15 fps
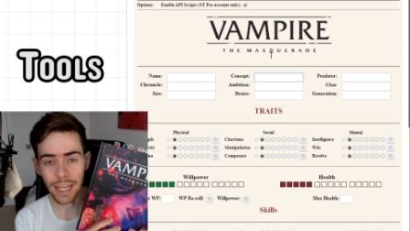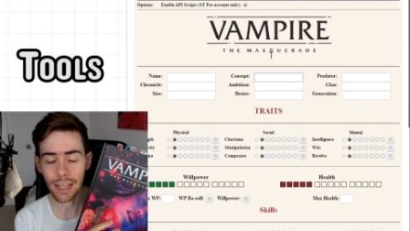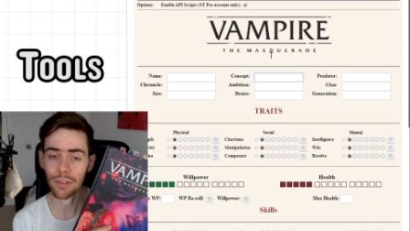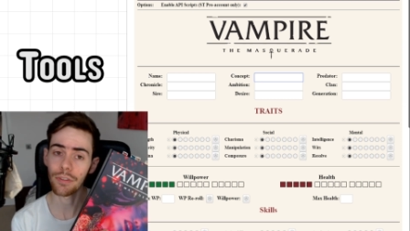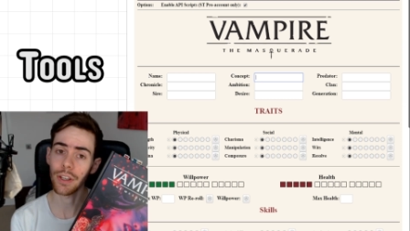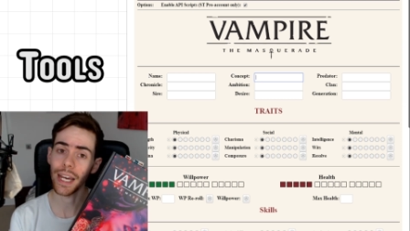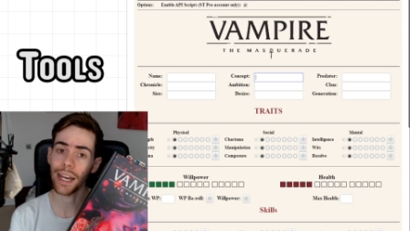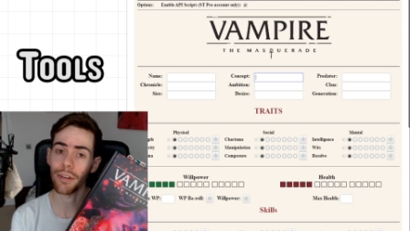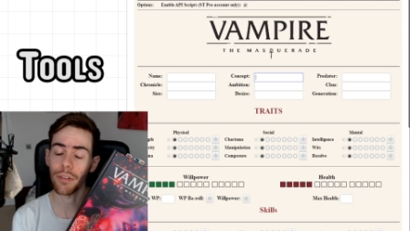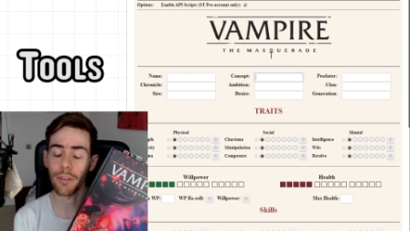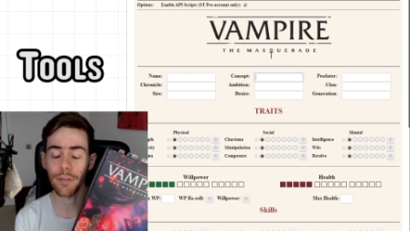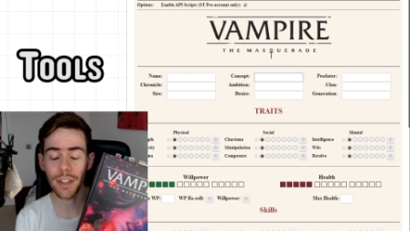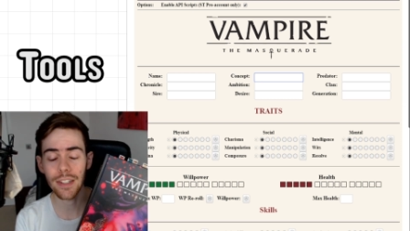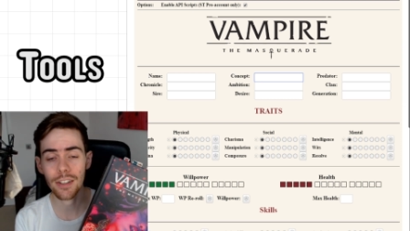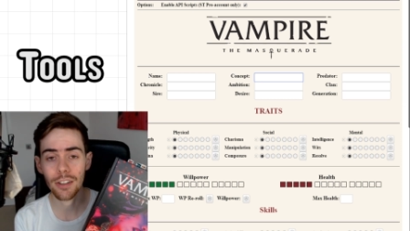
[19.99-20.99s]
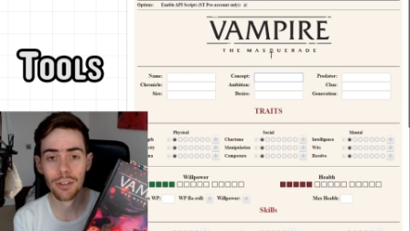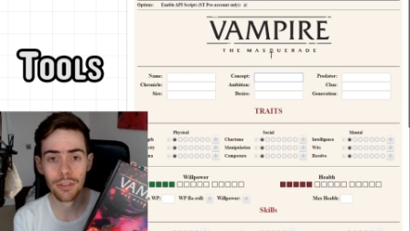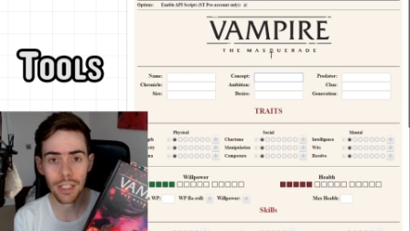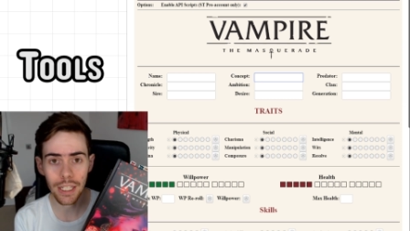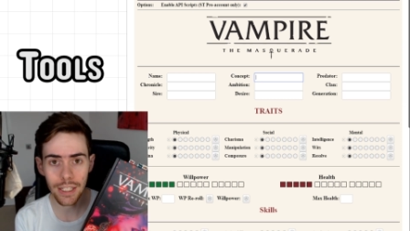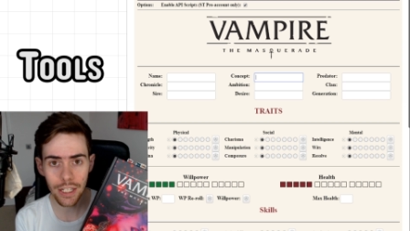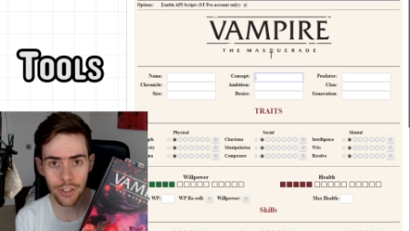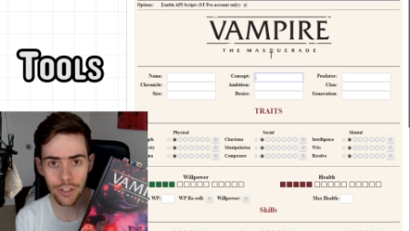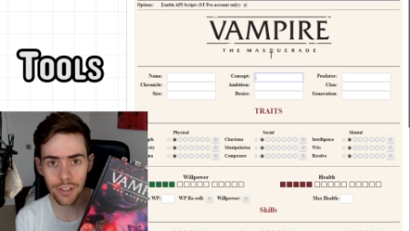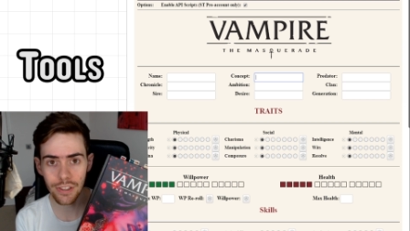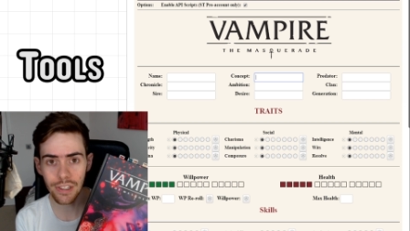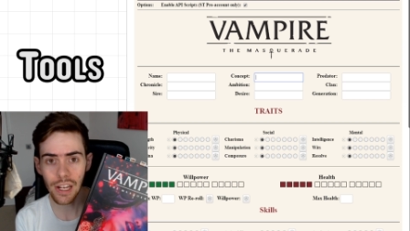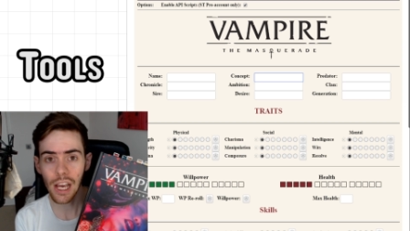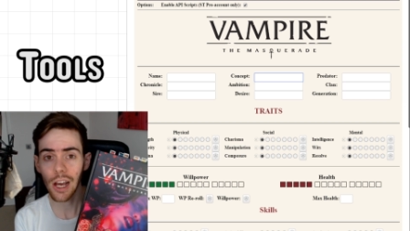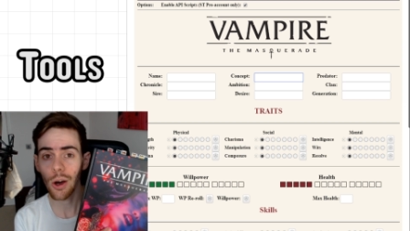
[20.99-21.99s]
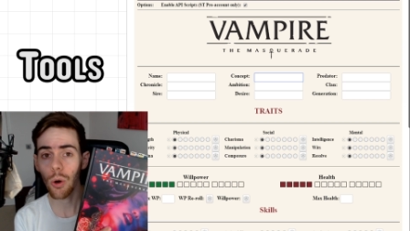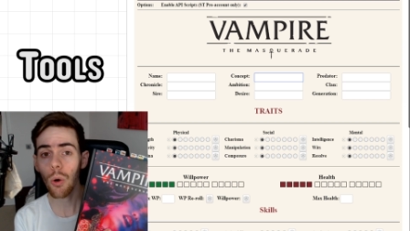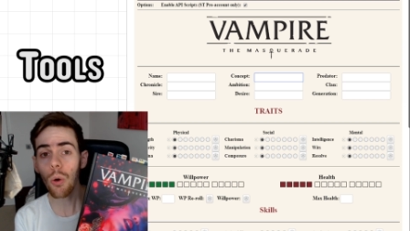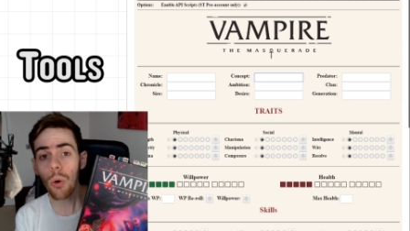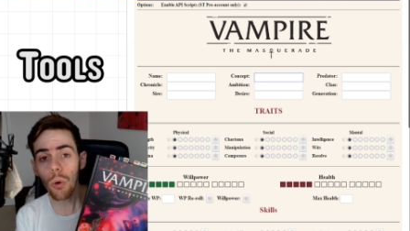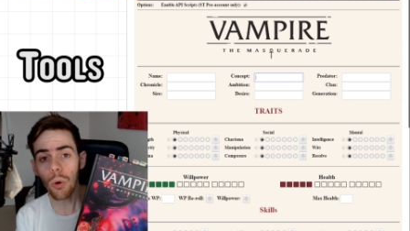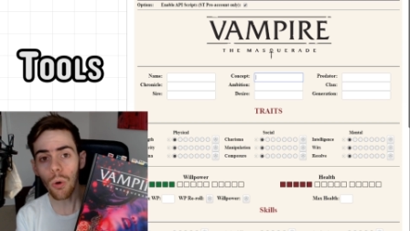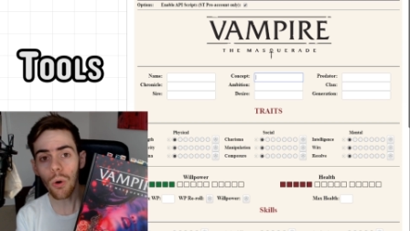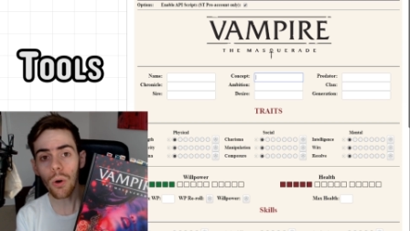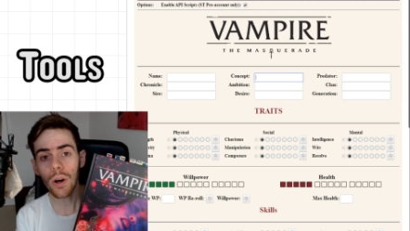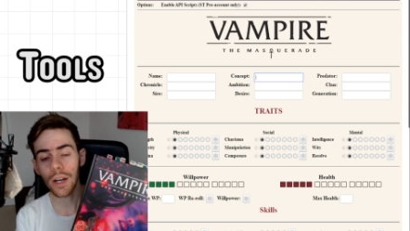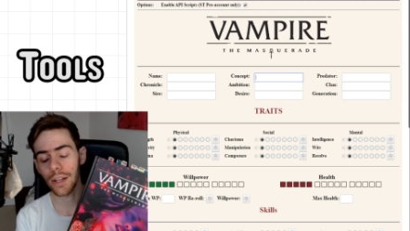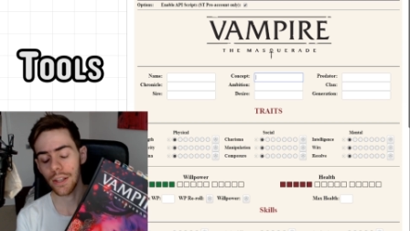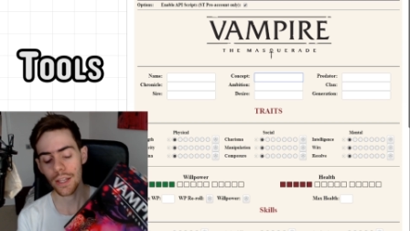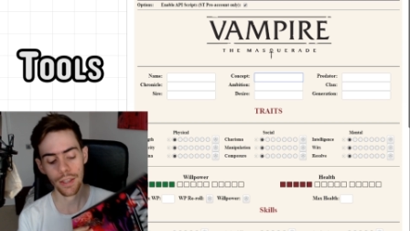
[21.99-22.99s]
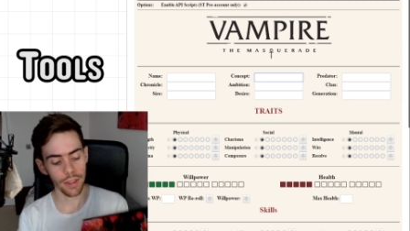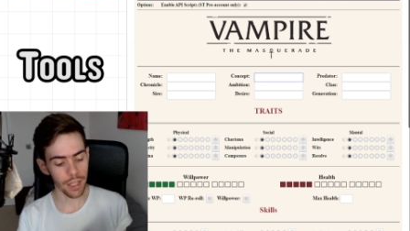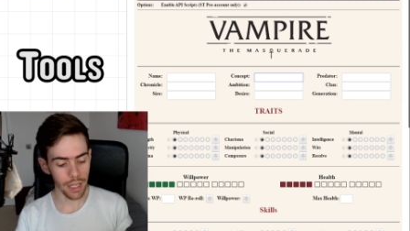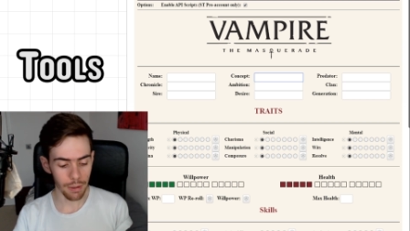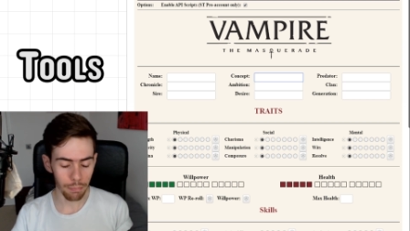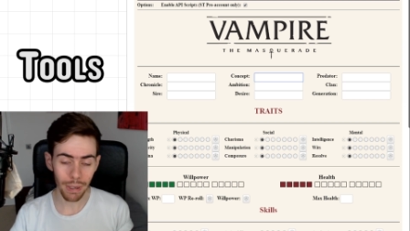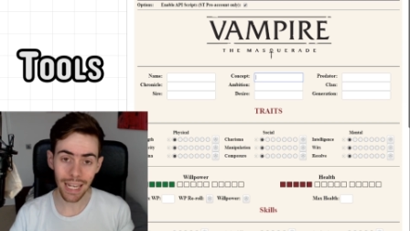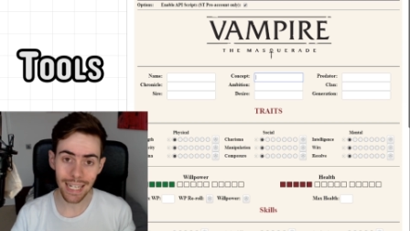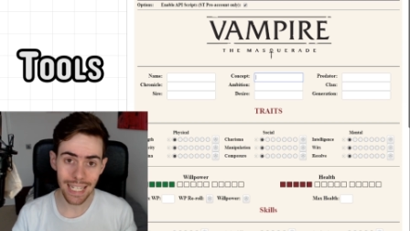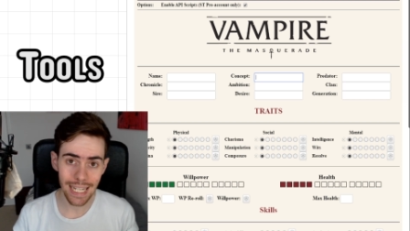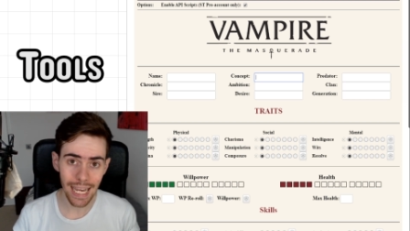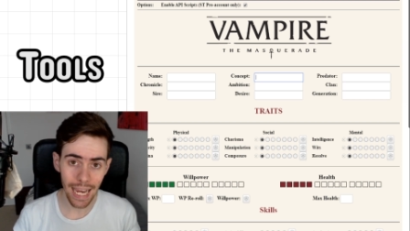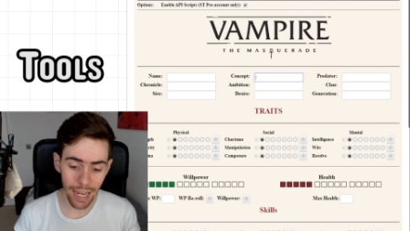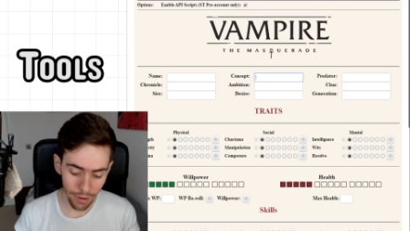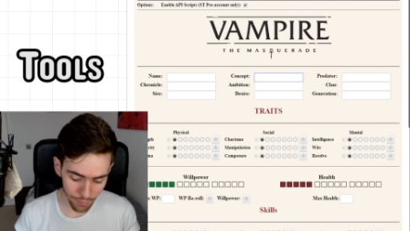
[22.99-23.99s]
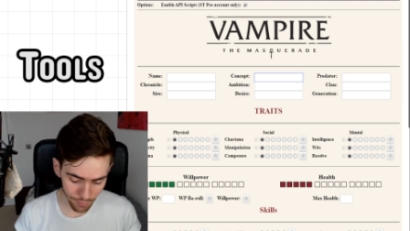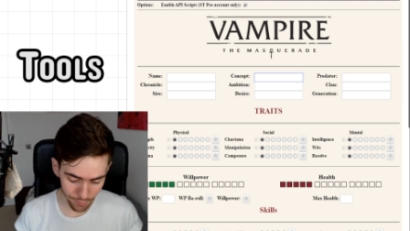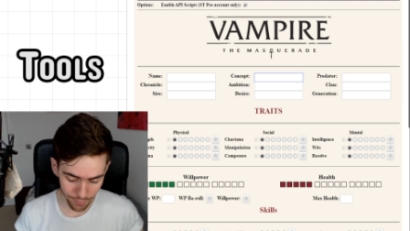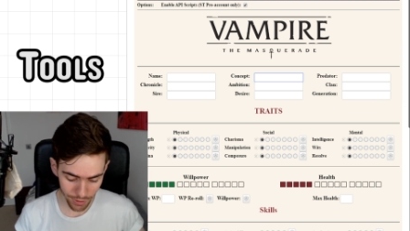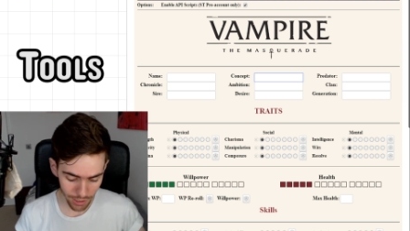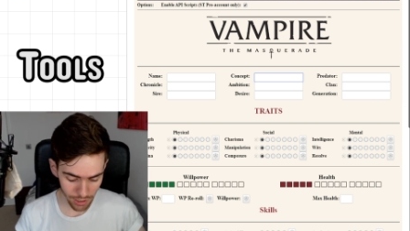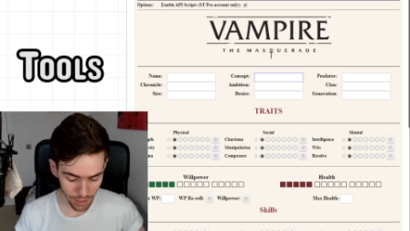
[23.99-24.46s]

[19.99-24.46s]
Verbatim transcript: If you have a physical edition or the PDF,